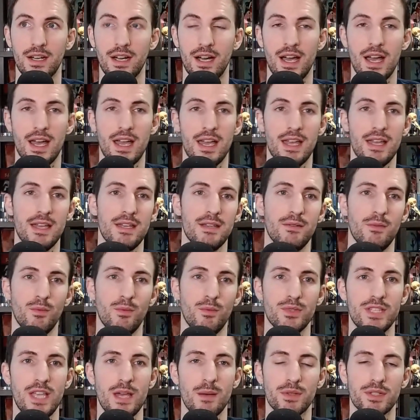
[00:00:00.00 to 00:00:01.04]
I
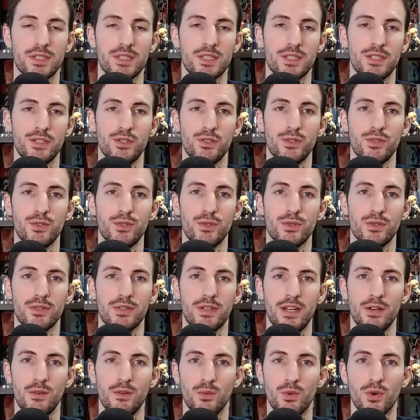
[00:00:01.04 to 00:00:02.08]
was able to
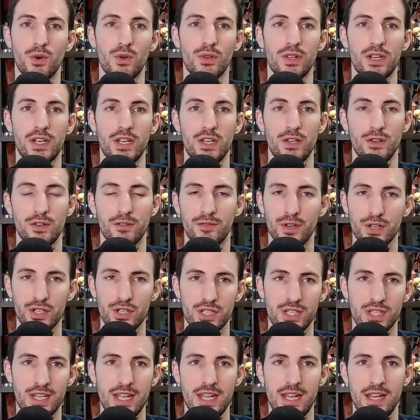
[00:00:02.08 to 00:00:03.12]
enroll in a
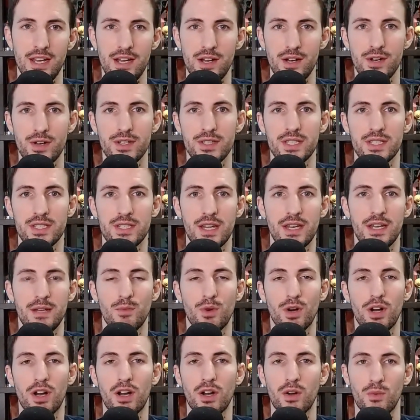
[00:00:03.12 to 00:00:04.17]
university here and study
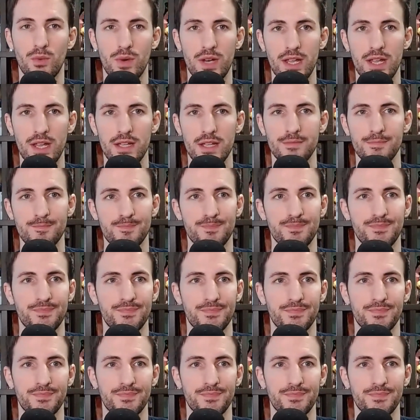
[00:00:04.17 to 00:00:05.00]
more Korean.